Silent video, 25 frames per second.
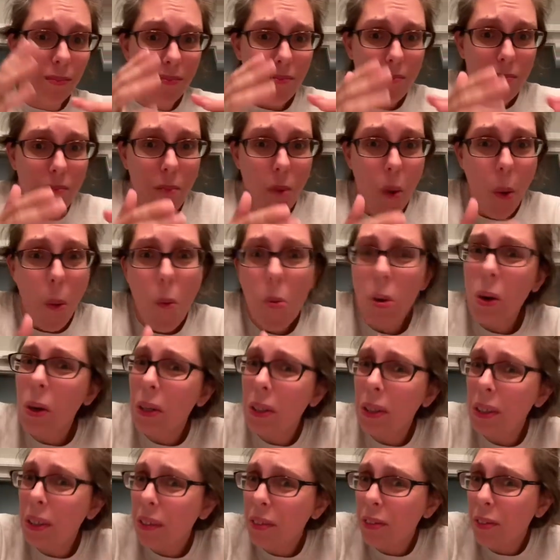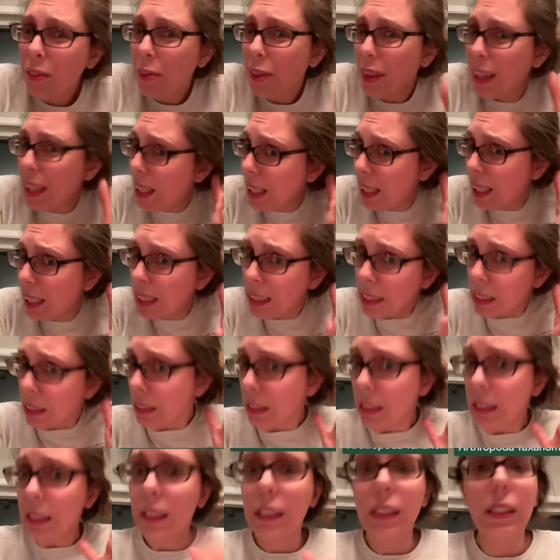more of
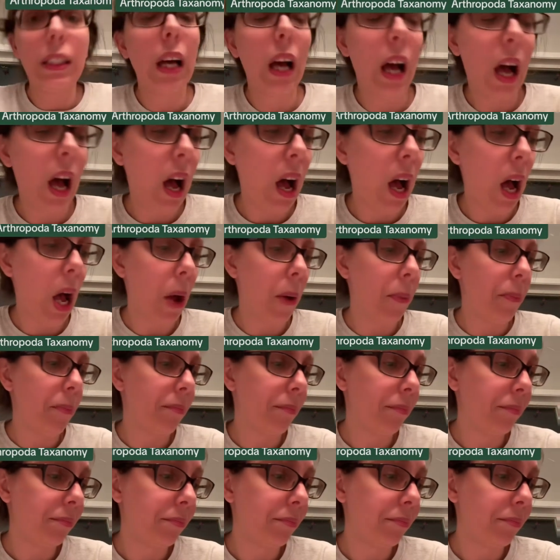these um,